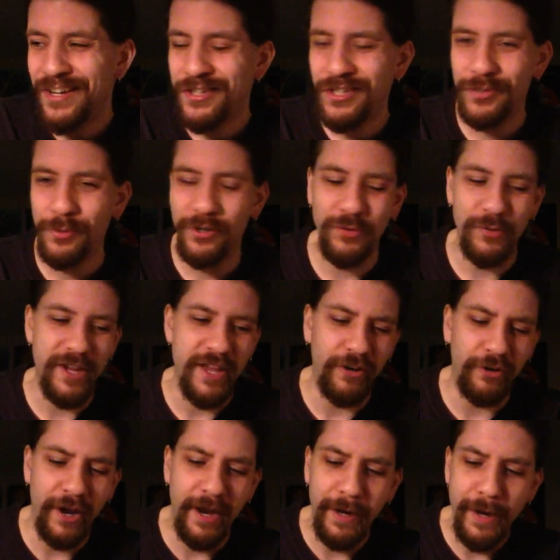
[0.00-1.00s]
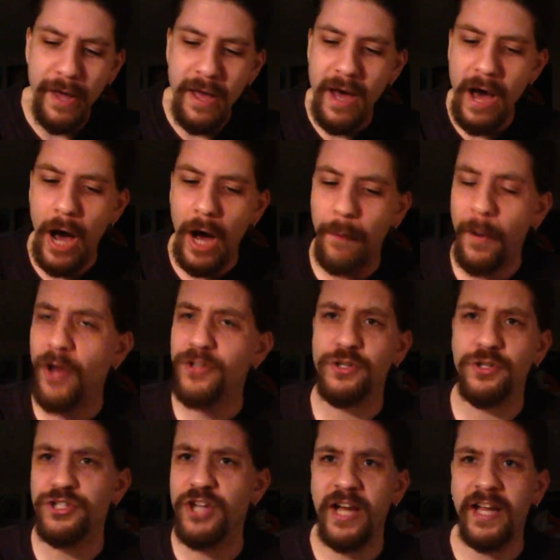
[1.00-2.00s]
Just wanted to reiterate. Um,
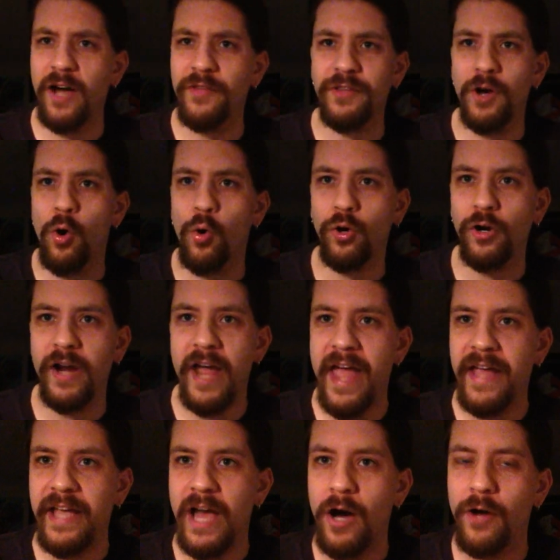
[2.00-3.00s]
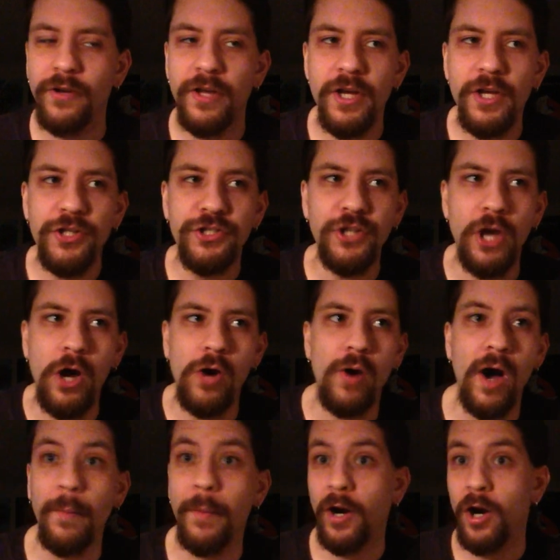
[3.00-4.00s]
also check out the Horror Hangout show,
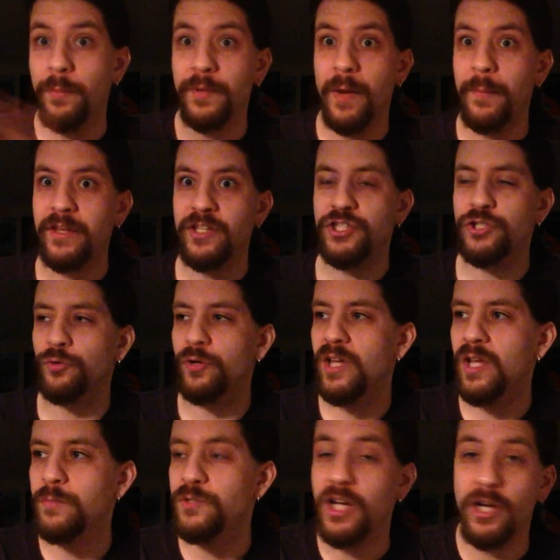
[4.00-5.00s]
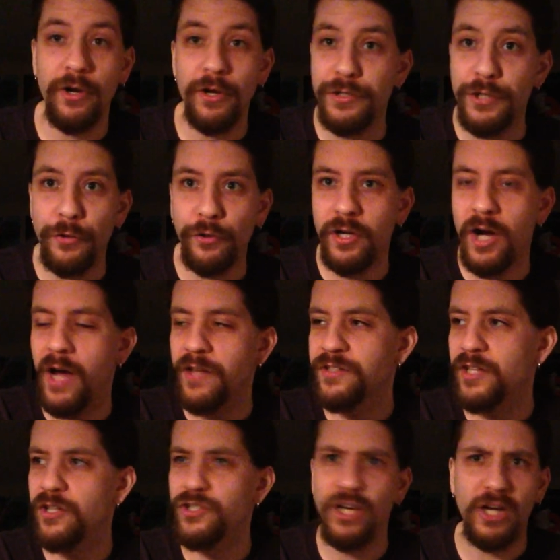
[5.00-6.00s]
um, our upcoming stream. Check out his other
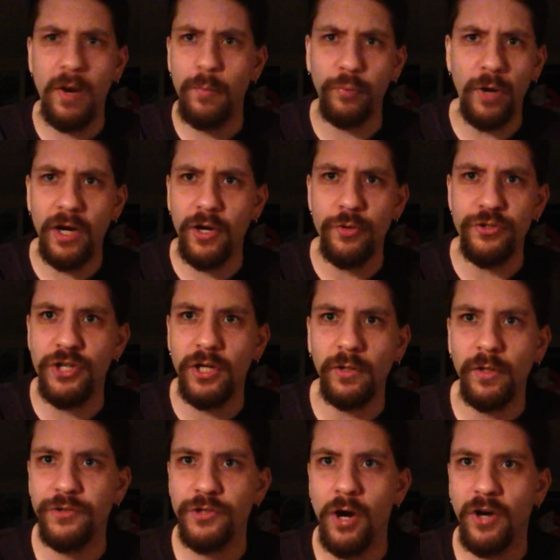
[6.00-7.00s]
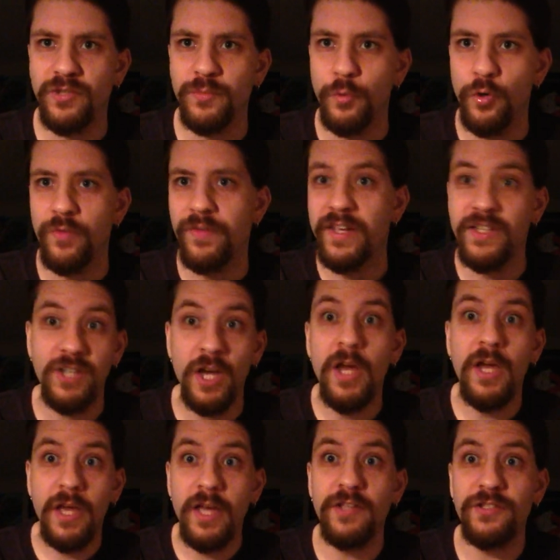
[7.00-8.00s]
content. Check out Bronco Juggalo Talks Movies,
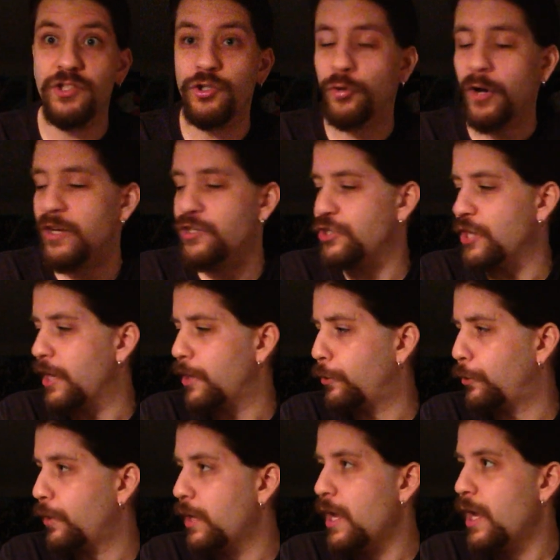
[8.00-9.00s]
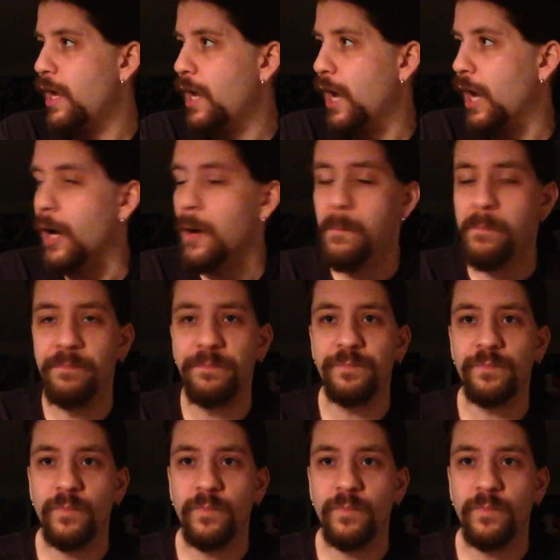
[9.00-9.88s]
his great channel. Um,